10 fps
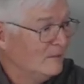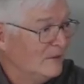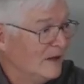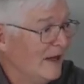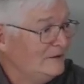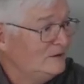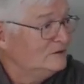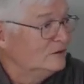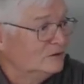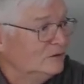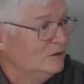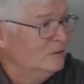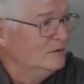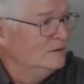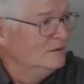But I just
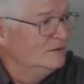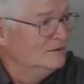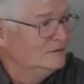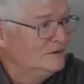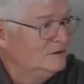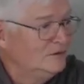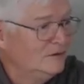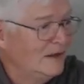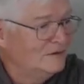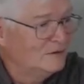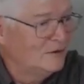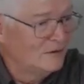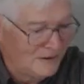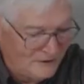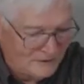assumed, since you guys are
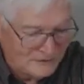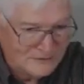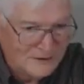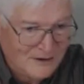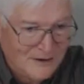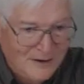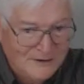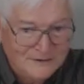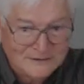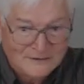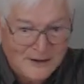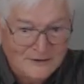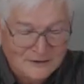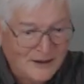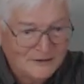all teachers, and this is
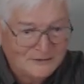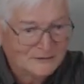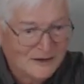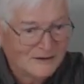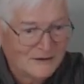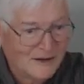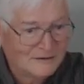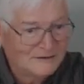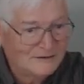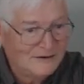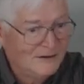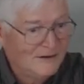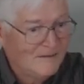educational psychology,